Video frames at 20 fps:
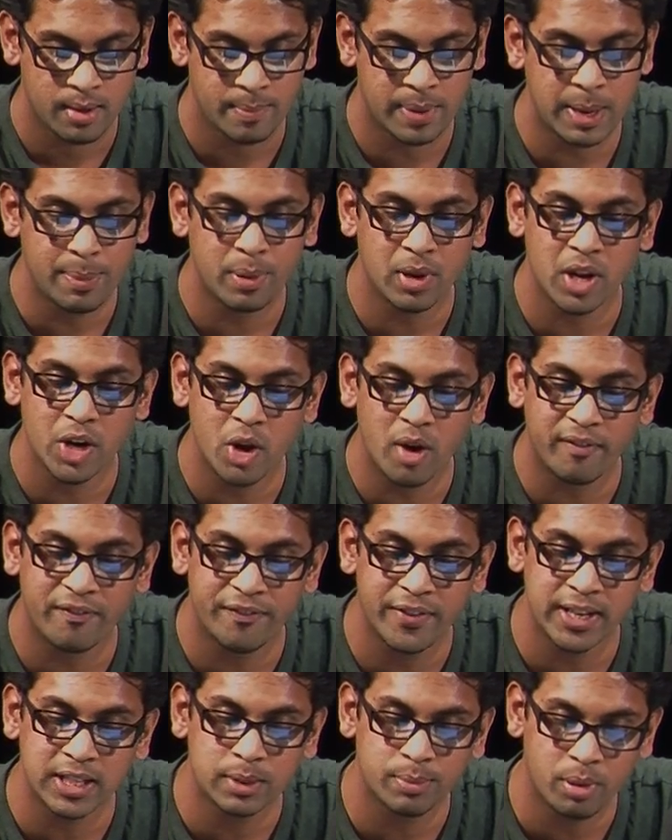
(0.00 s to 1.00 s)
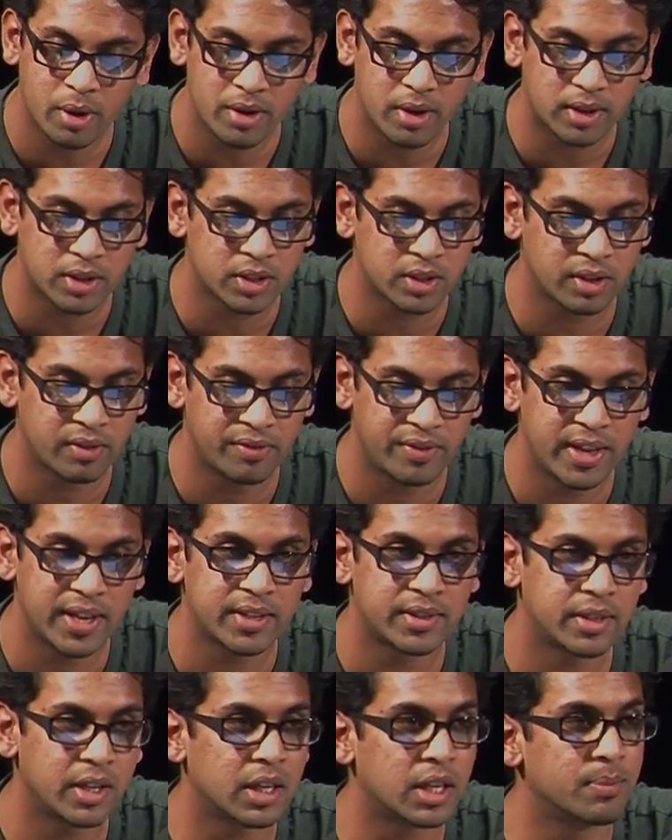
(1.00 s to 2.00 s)
People are not fixed products of their
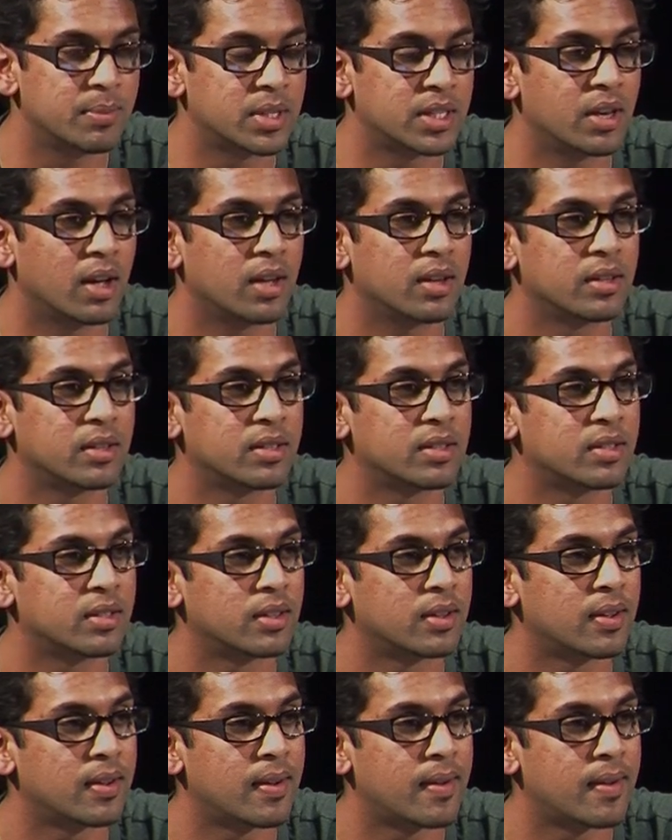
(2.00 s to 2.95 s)
circumstance.